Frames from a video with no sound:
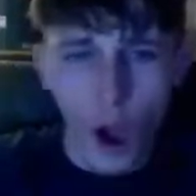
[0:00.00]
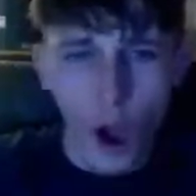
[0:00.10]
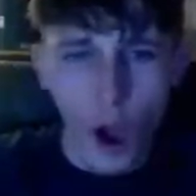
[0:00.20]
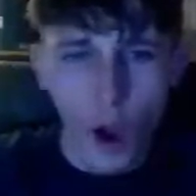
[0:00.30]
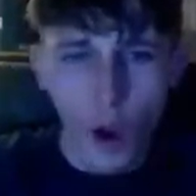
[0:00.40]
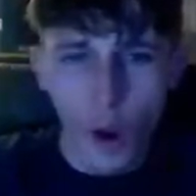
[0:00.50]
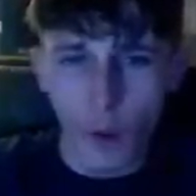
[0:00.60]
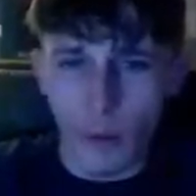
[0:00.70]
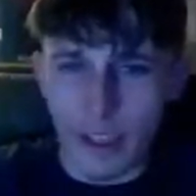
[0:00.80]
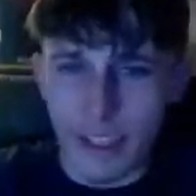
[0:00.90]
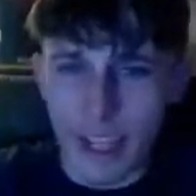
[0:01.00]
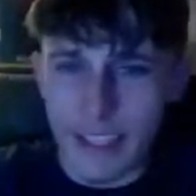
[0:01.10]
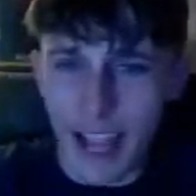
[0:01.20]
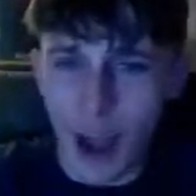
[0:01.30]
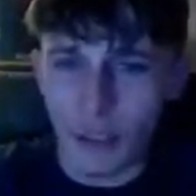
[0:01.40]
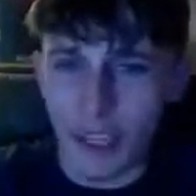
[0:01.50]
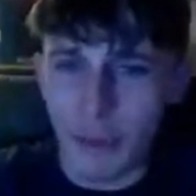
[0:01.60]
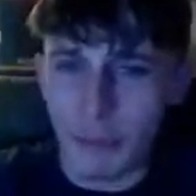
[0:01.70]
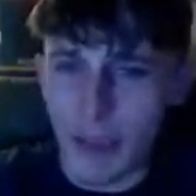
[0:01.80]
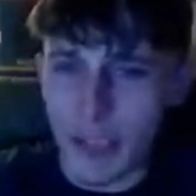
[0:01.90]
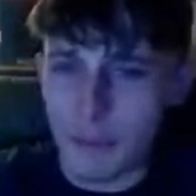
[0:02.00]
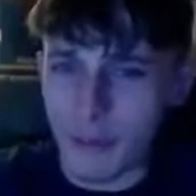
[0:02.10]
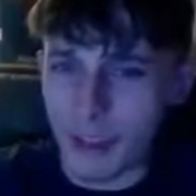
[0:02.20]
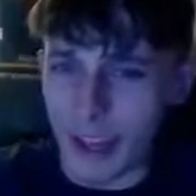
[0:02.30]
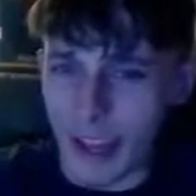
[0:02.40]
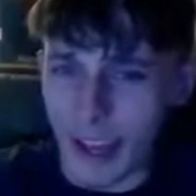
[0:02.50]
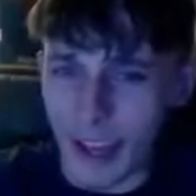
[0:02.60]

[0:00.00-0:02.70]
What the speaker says: Oh my days, how did he beat him to that?